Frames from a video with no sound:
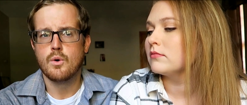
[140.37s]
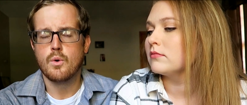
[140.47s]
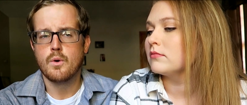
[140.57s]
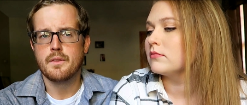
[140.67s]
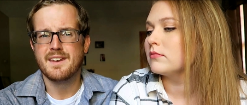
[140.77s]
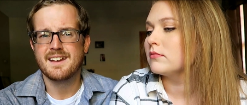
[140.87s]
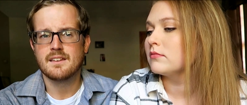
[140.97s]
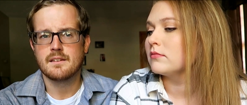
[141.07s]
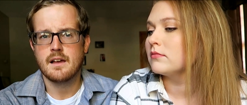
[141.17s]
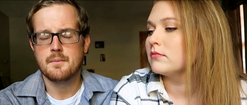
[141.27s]
Speaker 1: Or the
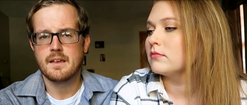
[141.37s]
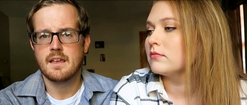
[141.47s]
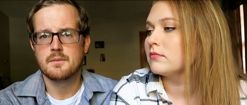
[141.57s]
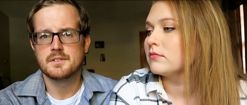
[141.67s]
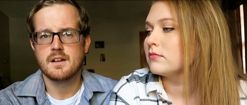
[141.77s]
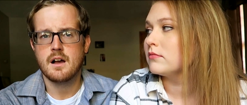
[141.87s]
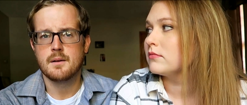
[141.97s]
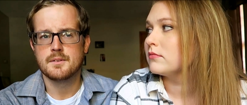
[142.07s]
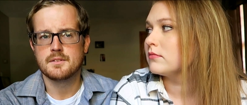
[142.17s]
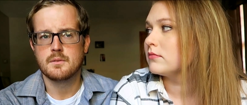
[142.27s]
next time I came with
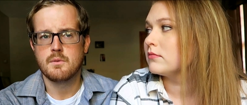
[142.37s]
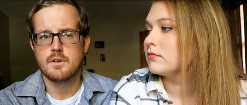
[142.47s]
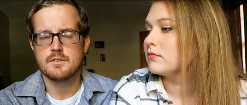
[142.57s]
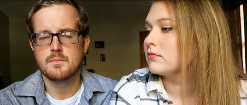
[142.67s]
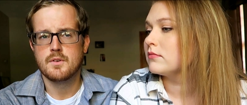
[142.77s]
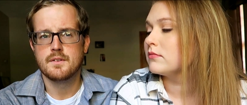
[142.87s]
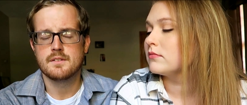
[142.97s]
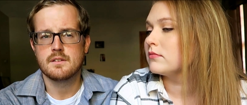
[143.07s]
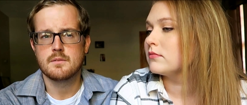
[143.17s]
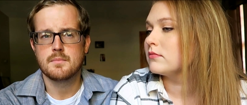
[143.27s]
Thomas and we watched
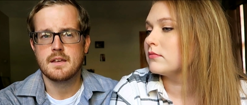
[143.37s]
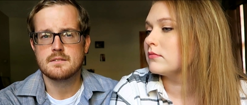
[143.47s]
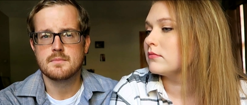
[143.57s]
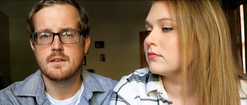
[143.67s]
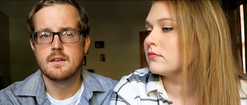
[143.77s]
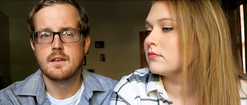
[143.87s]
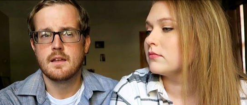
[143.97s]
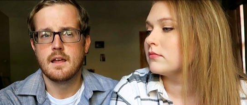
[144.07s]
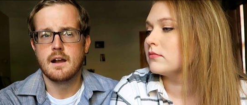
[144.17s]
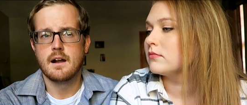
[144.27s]
movies in your basement.
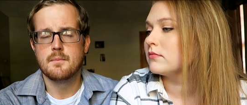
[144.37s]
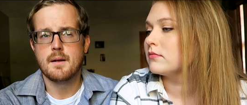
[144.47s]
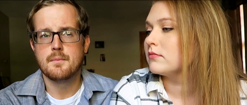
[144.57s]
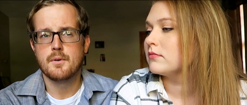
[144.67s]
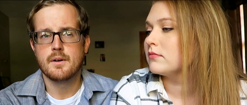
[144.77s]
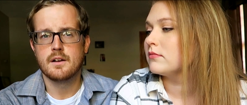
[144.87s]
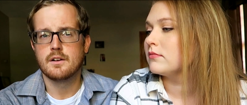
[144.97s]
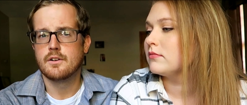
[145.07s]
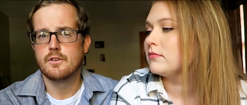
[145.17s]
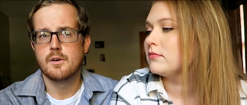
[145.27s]
And I remember
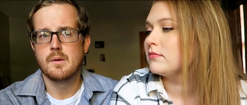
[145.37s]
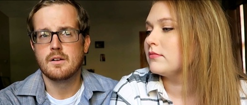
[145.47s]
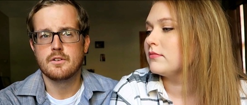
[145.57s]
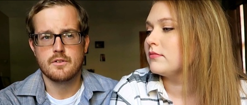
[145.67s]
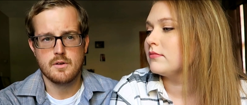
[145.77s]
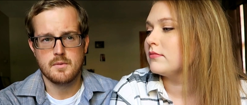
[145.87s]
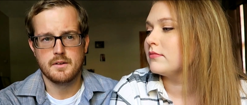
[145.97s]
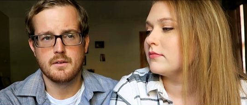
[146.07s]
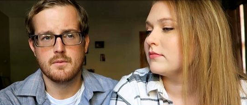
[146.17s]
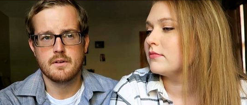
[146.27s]
ringing your doorbell and your
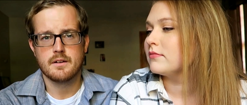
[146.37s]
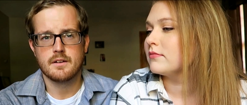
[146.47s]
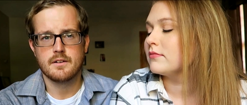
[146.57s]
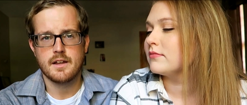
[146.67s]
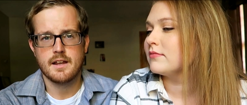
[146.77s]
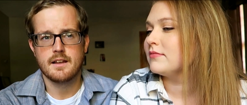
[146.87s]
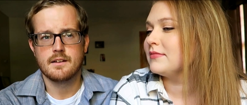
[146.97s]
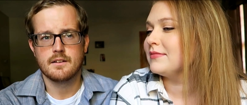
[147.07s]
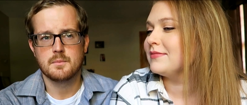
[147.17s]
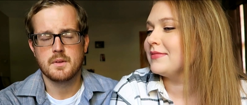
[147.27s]
doorbell didn't work and your dad
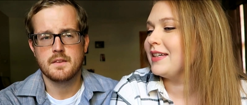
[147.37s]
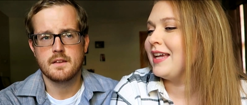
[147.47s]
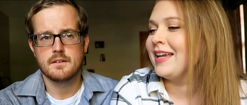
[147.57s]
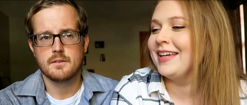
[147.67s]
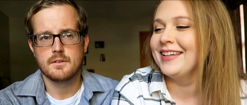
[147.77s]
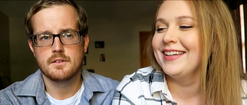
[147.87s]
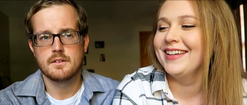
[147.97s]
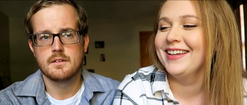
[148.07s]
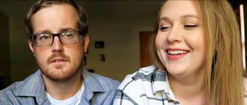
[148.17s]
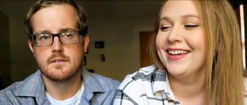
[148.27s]
had to explain that to
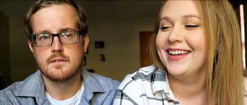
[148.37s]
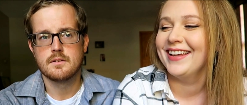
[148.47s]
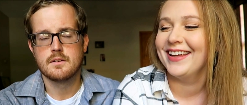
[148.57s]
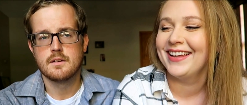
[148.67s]
us.